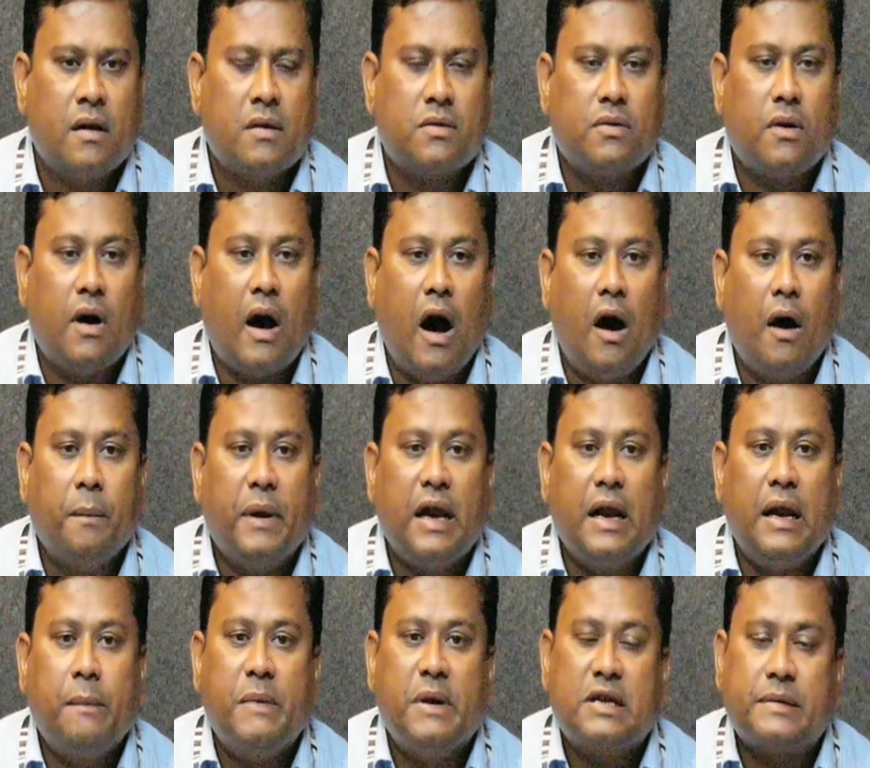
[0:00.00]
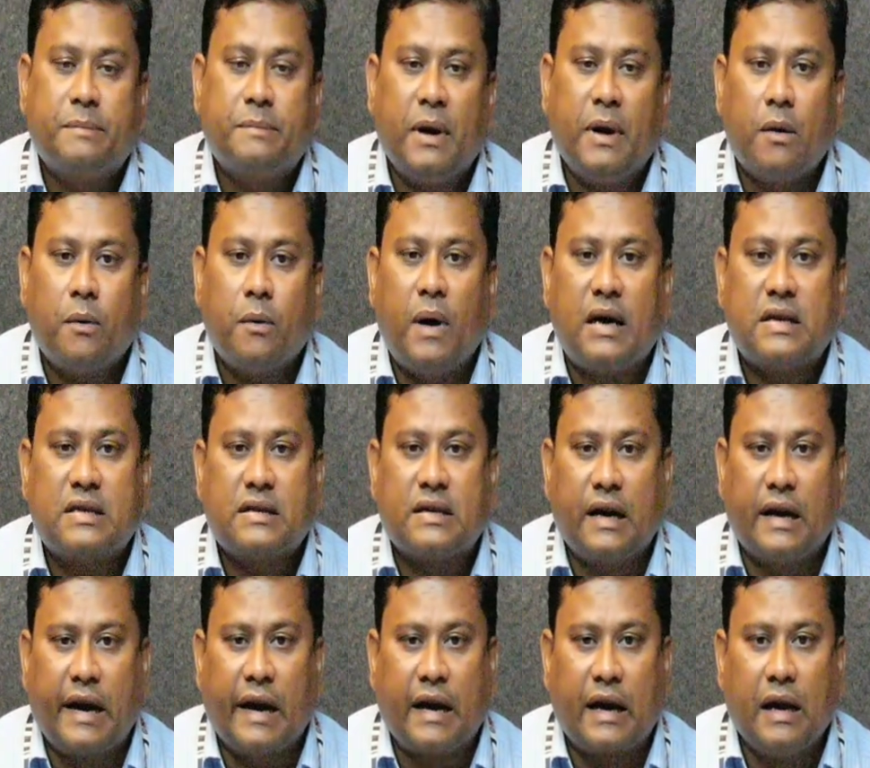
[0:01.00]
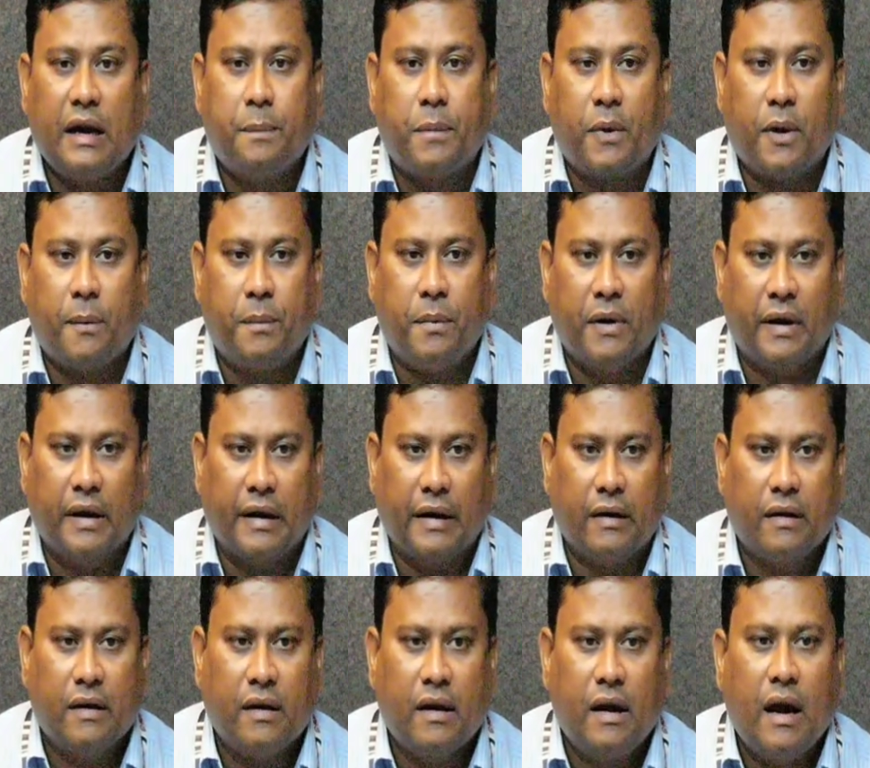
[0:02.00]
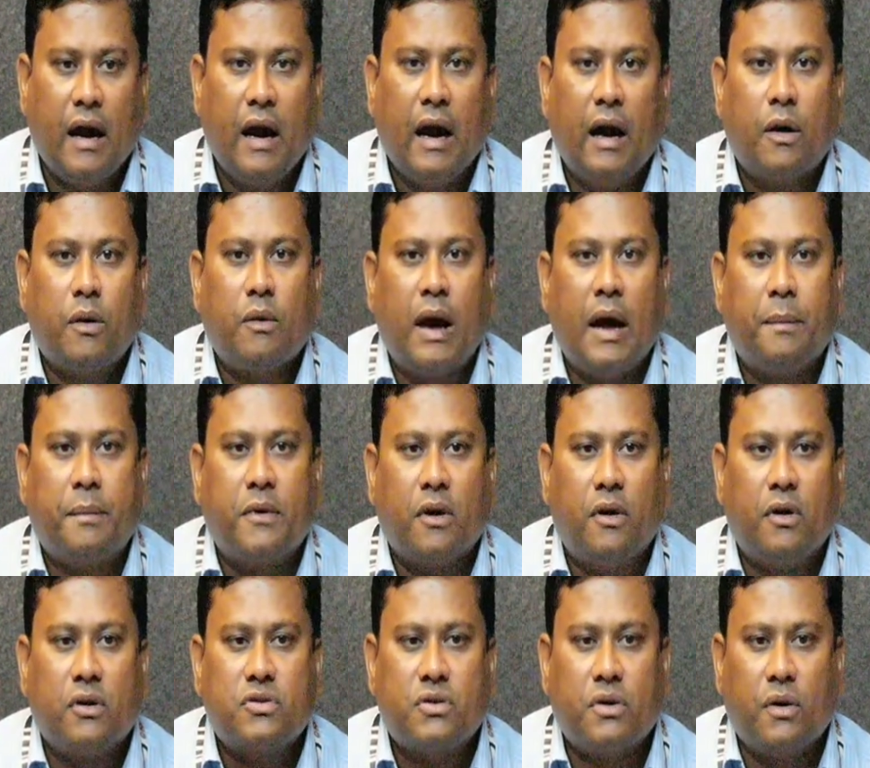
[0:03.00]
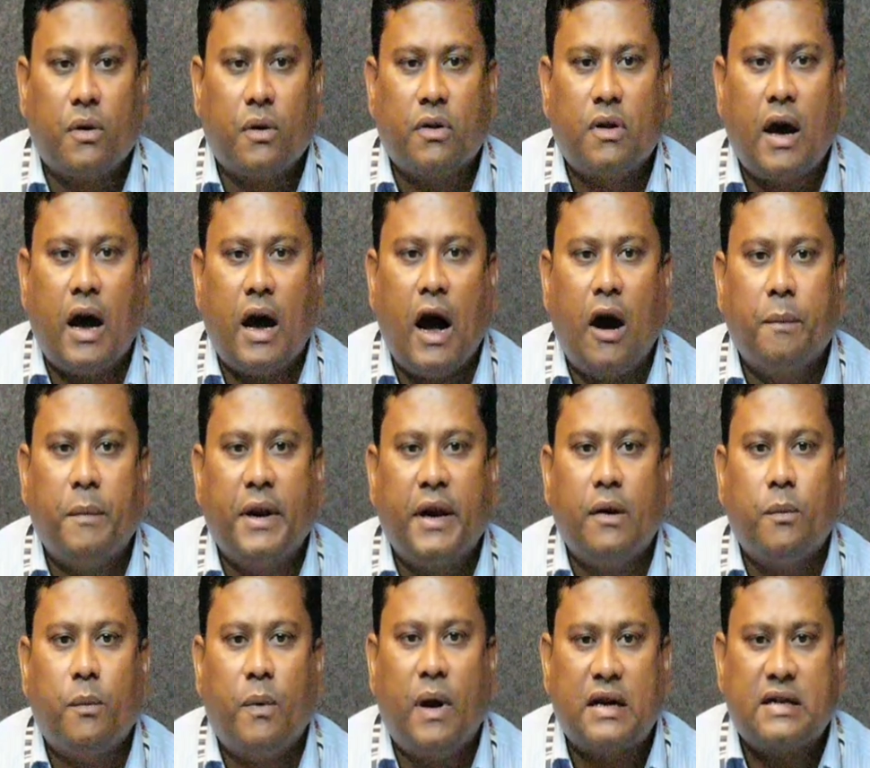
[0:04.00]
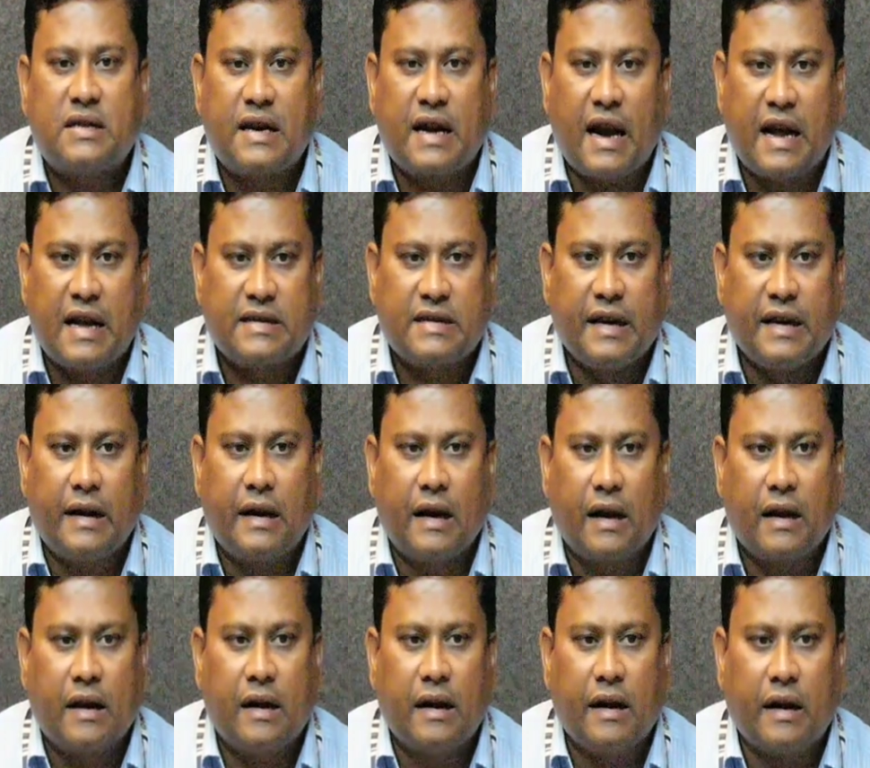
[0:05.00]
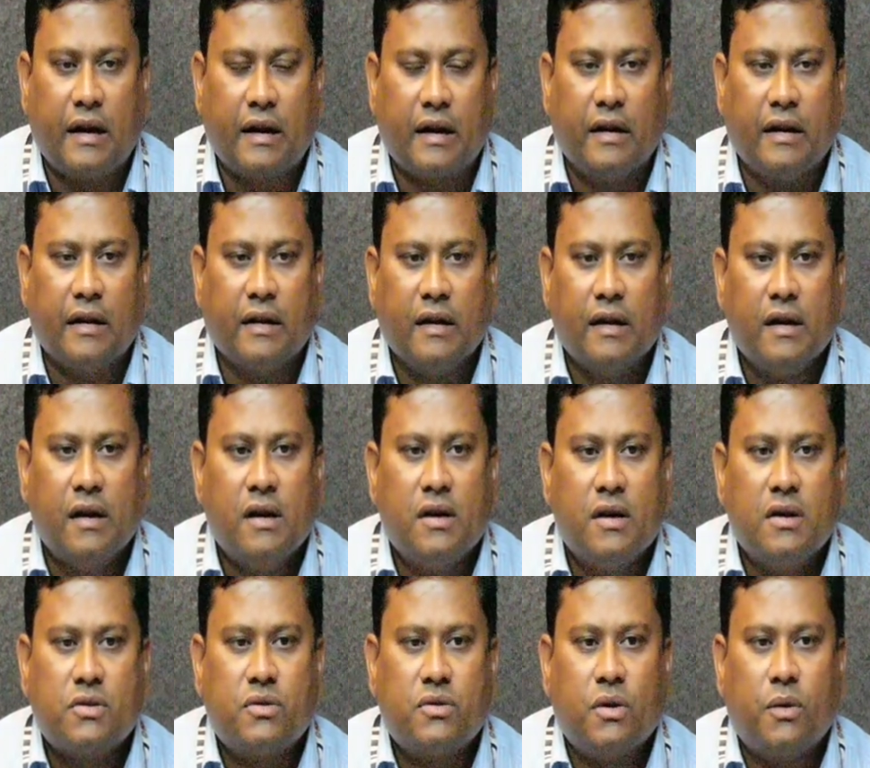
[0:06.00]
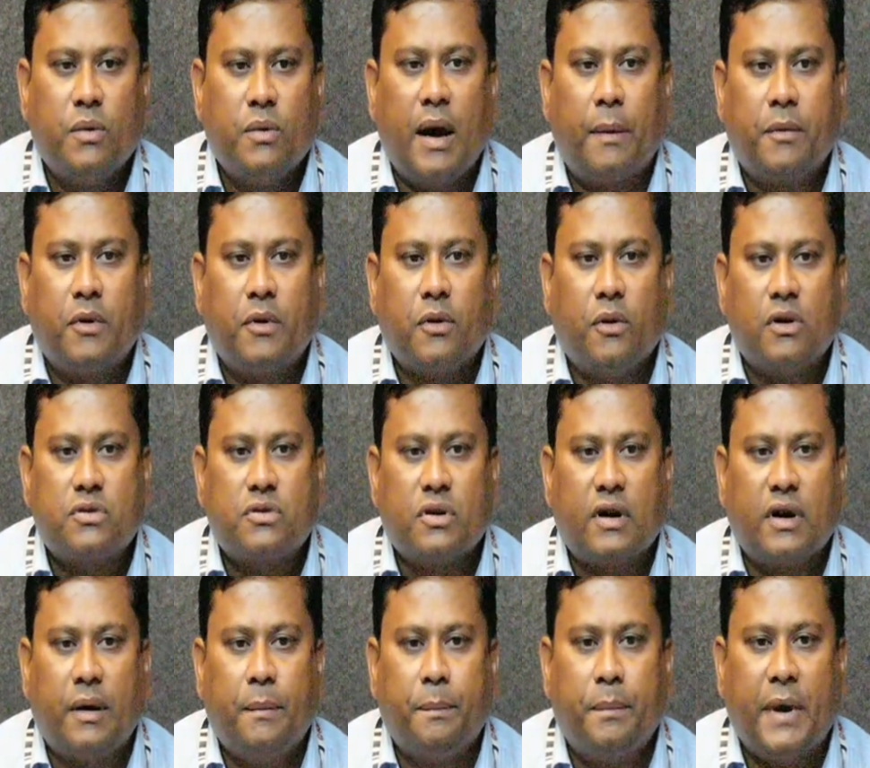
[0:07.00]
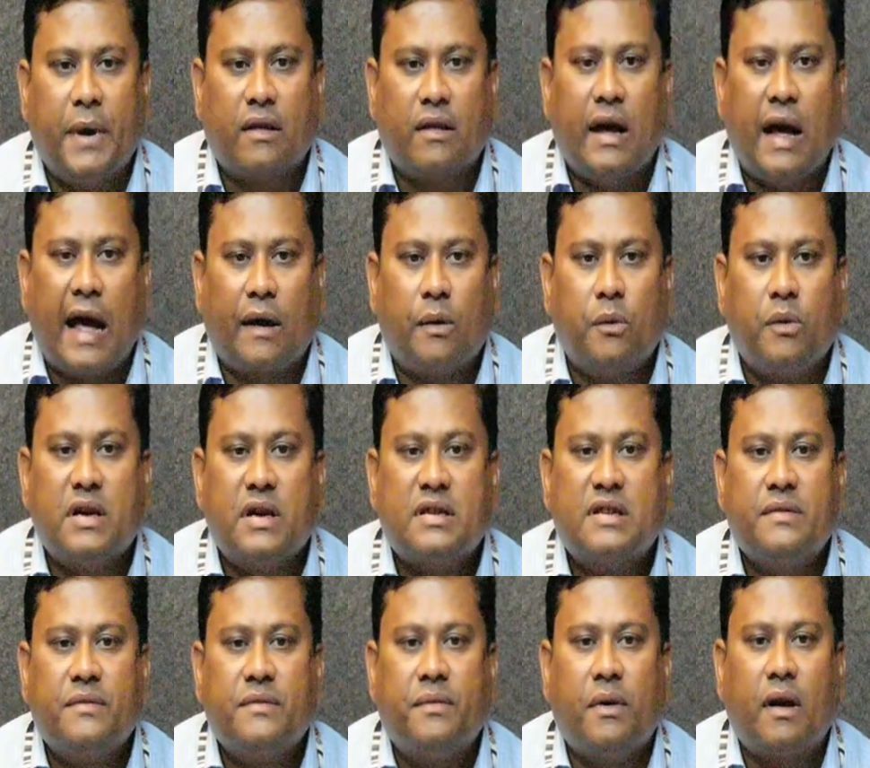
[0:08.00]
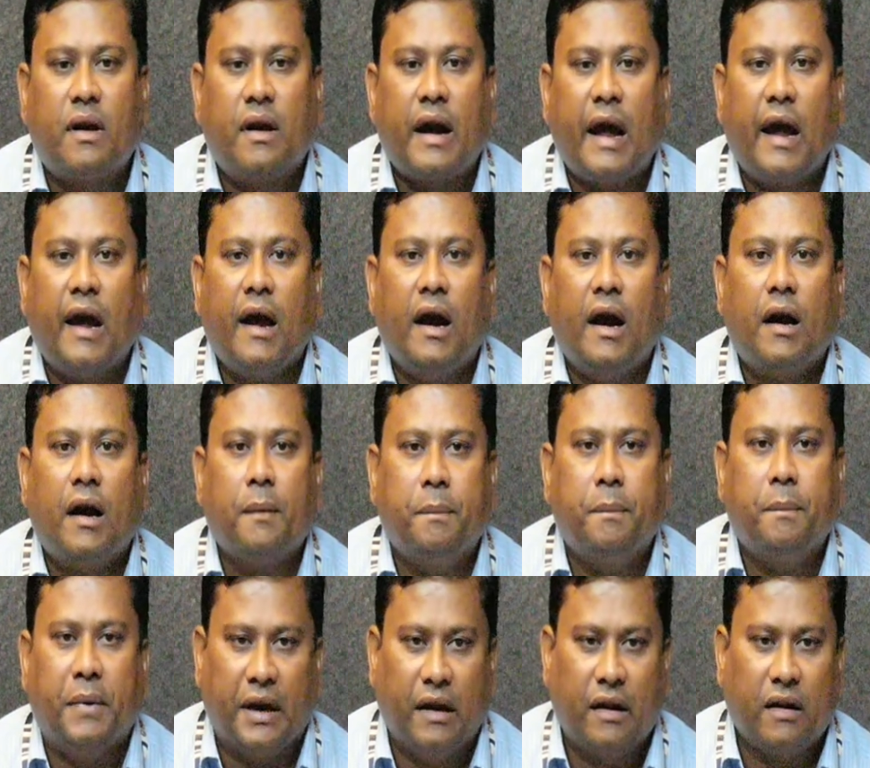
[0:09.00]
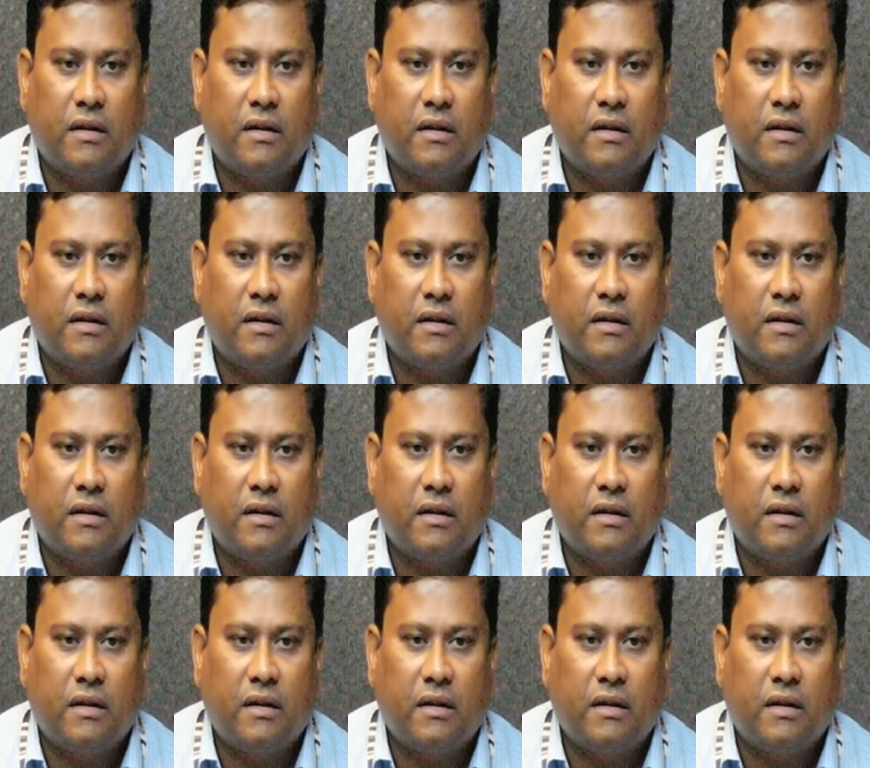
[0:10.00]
So how many misspelled words correctly properly, and we have to also know the how many words translated correctly. So we have to also compare the accuracy for A and B.